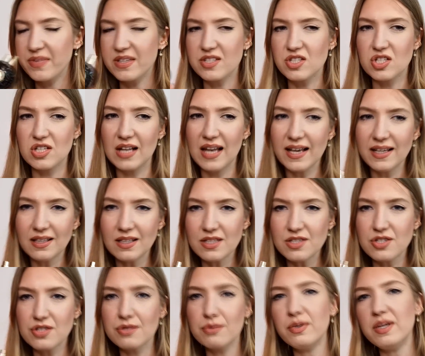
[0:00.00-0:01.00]

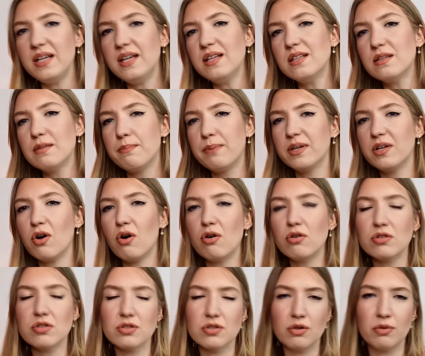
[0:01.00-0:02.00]
Slightly sweet, but
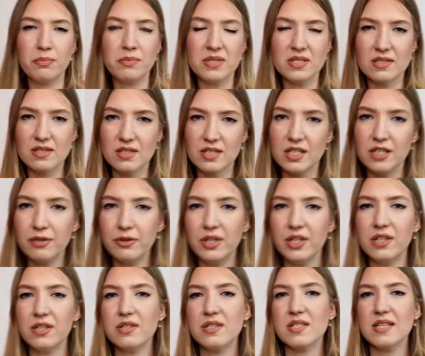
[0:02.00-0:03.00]
also
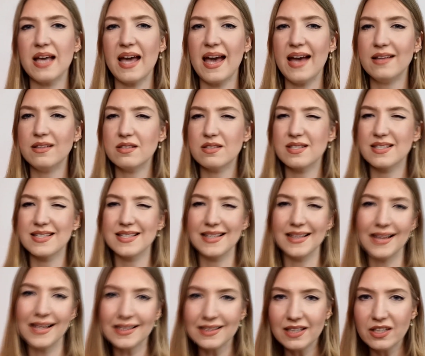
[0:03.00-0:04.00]
mysterious and
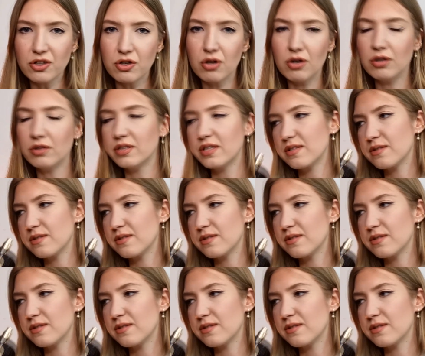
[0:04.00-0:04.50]
slightly cold